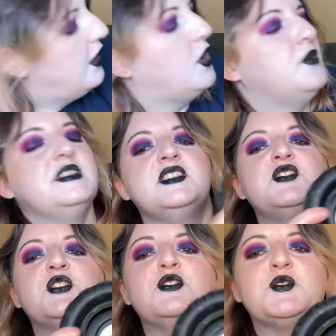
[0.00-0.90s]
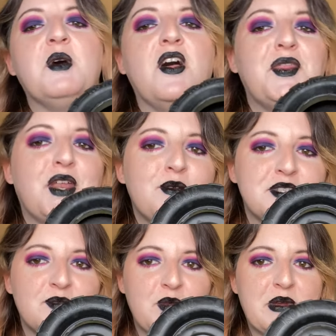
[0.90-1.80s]
Oh, this is so small. I thought it was
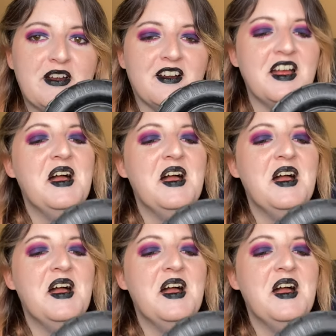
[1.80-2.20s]
gonna be bigger.